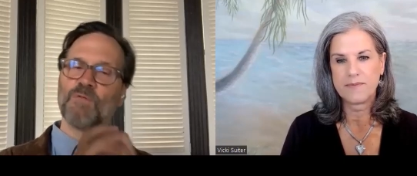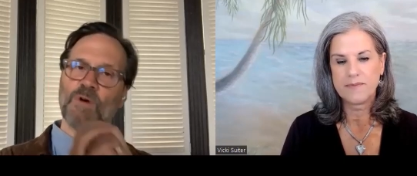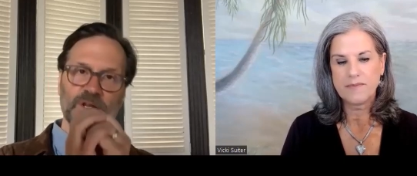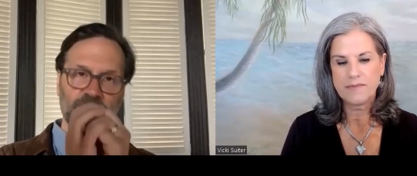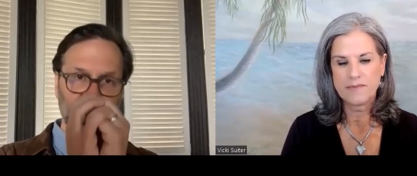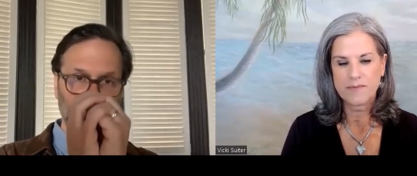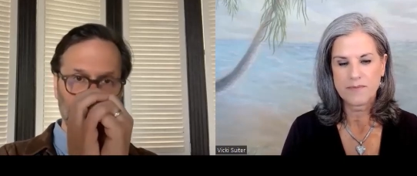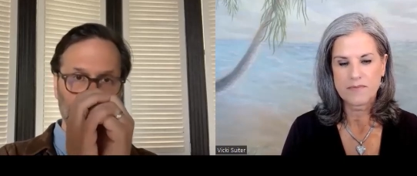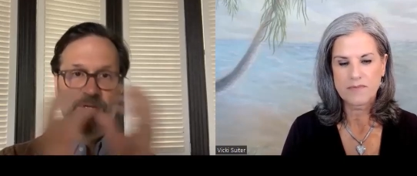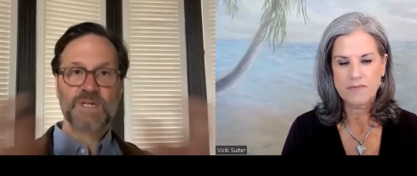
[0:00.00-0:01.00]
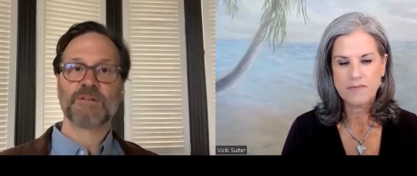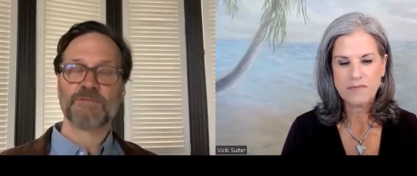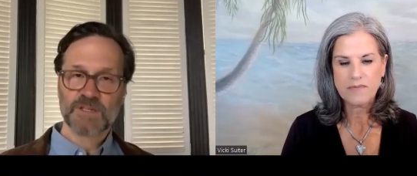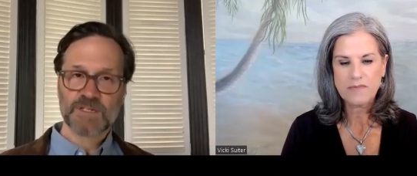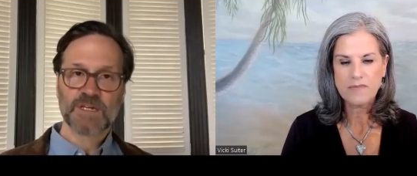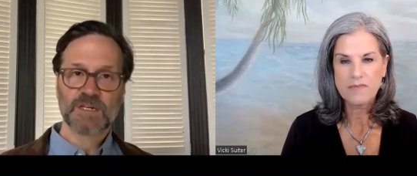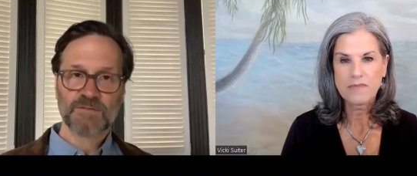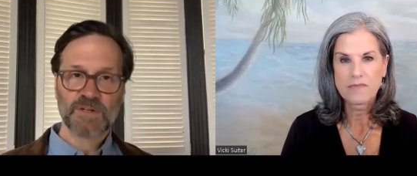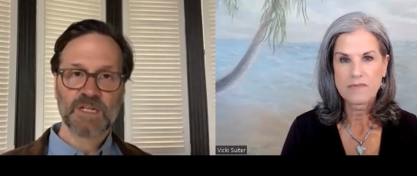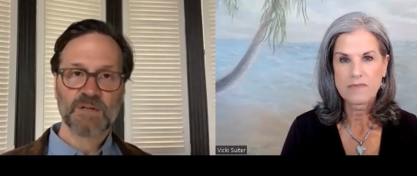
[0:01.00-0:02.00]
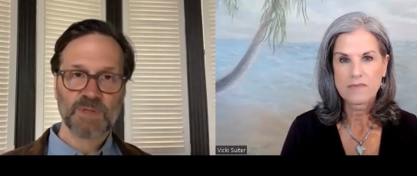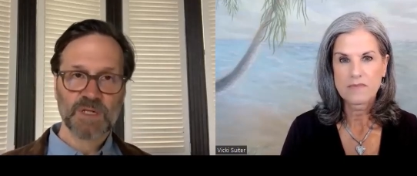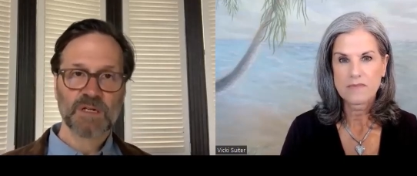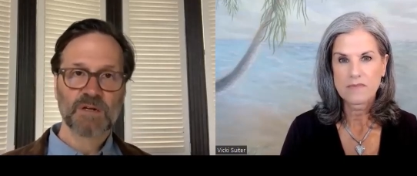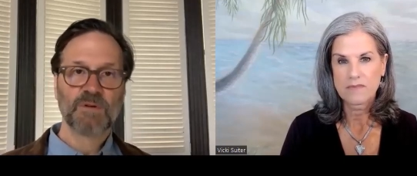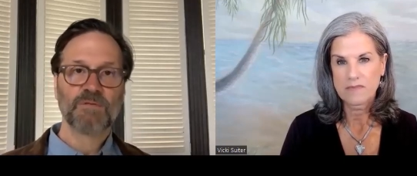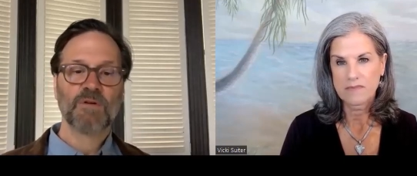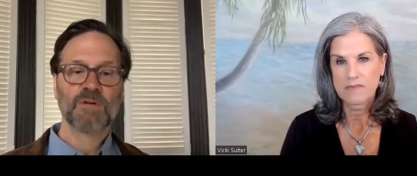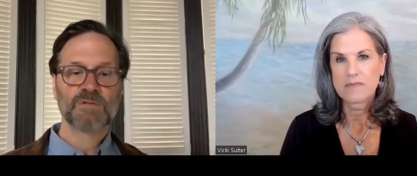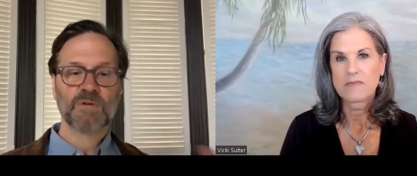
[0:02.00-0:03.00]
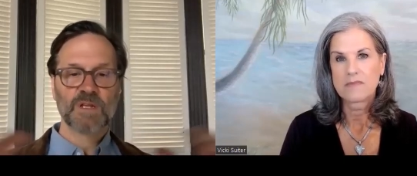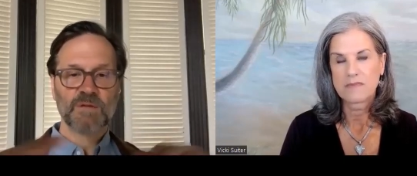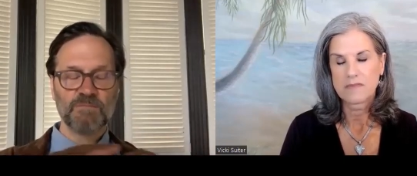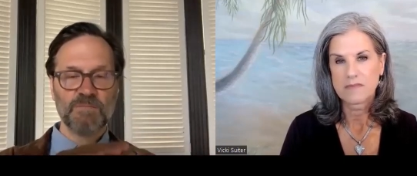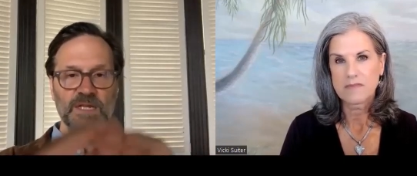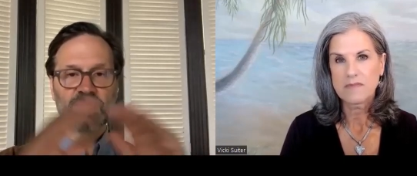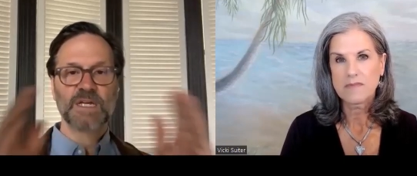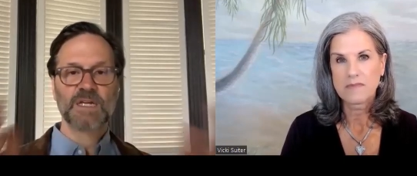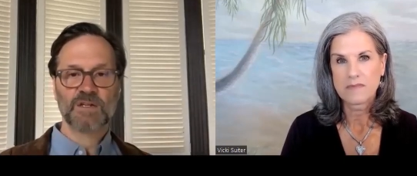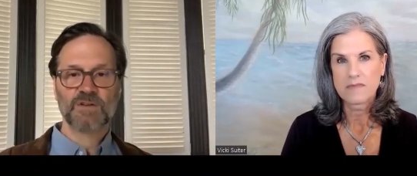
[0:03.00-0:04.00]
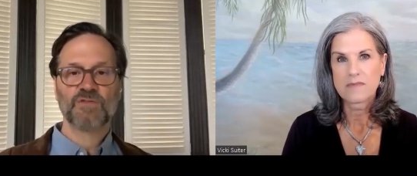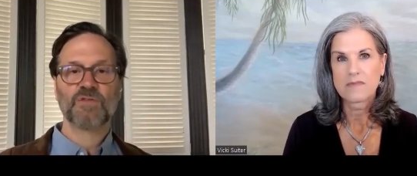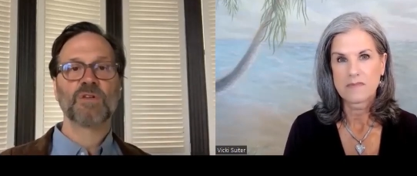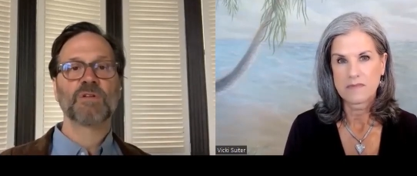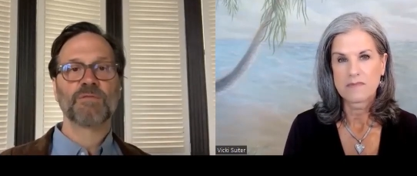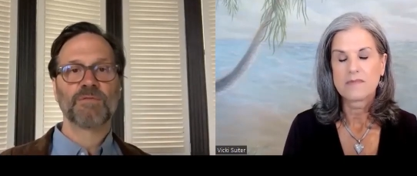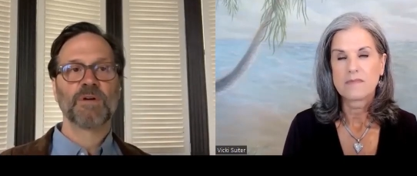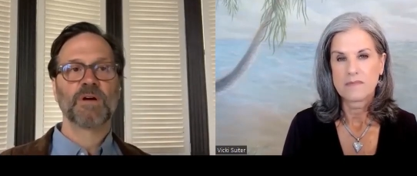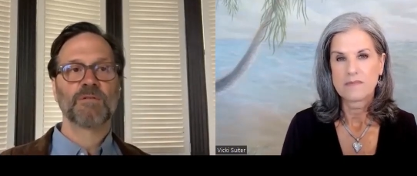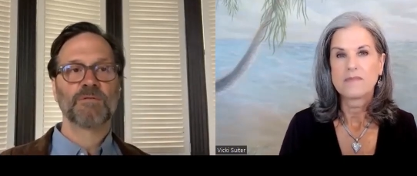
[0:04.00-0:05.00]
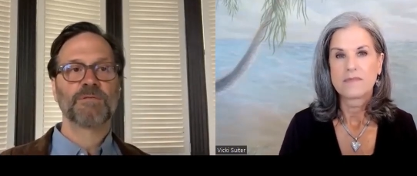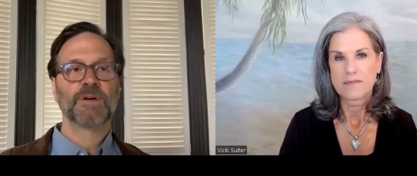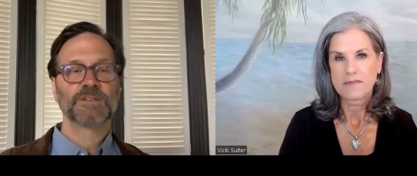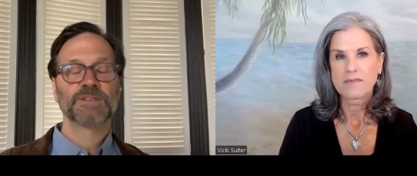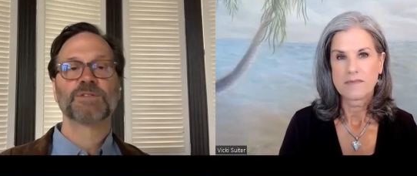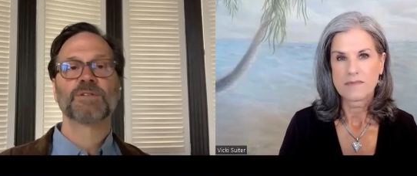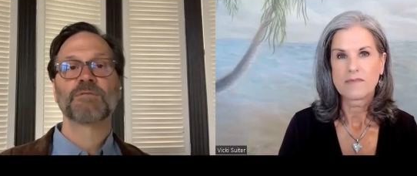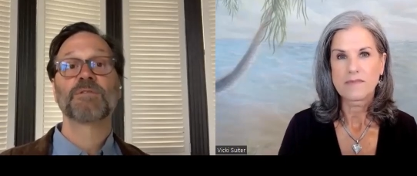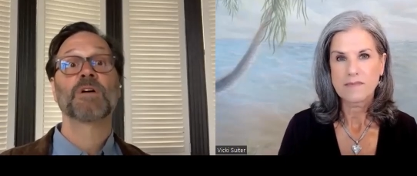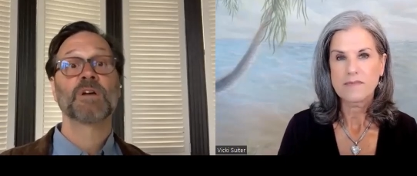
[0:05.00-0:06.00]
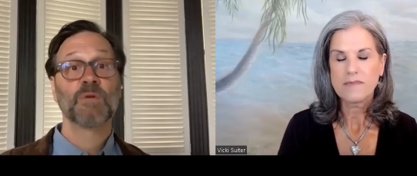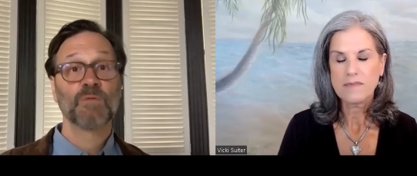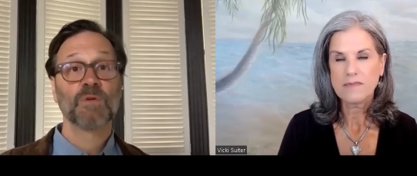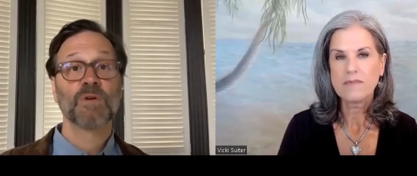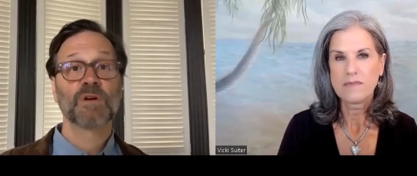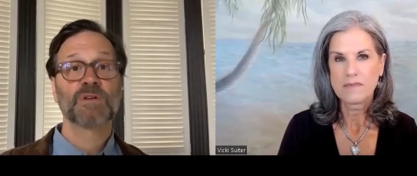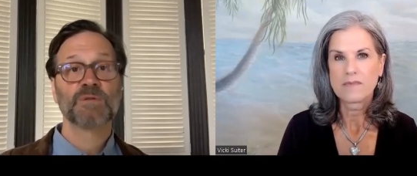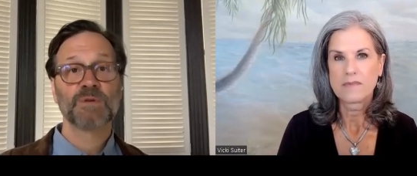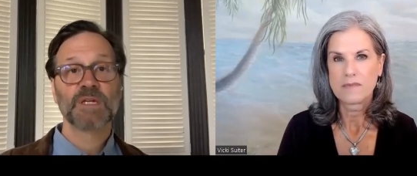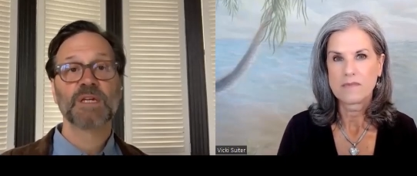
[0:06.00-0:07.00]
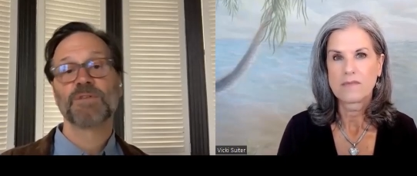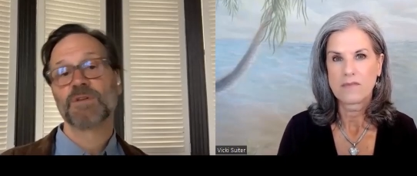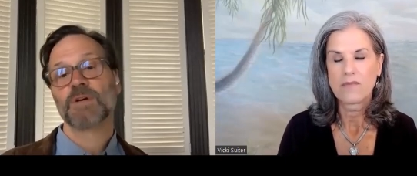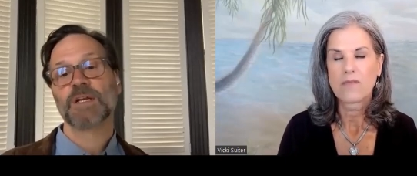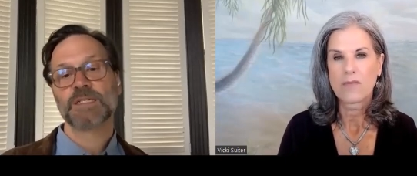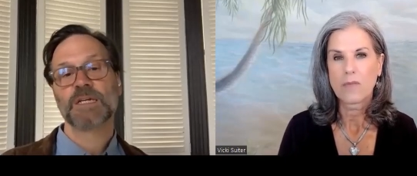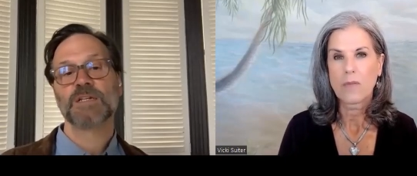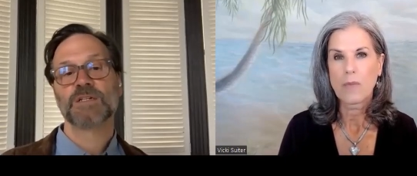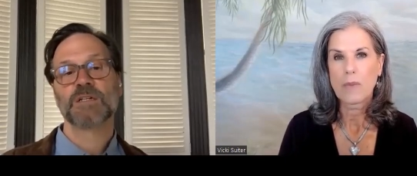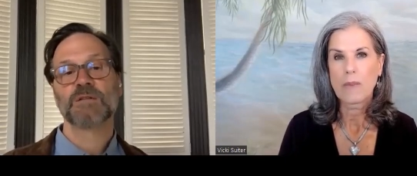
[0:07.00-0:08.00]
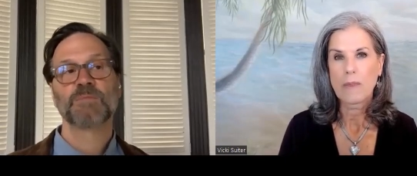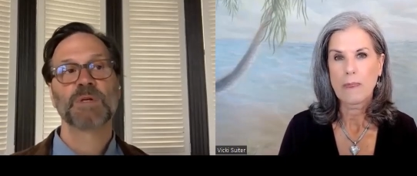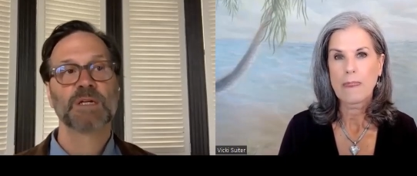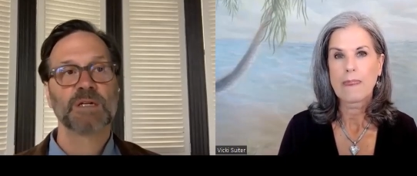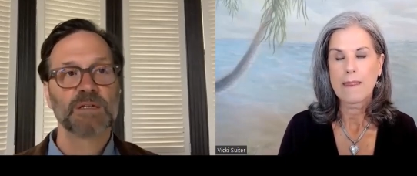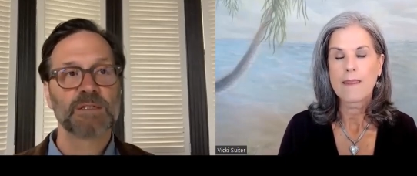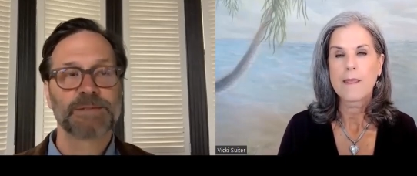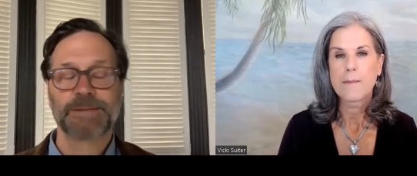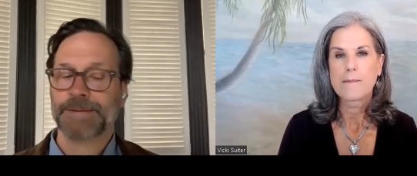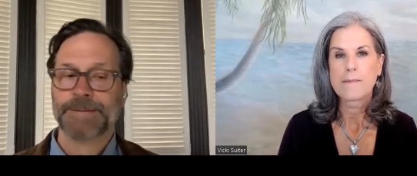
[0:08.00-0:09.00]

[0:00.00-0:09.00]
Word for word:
Speaker 1: wanted to get big for the sake of getting big. We've always wanted to maintain control of, of a certain volume of work so we can give it the right attention, because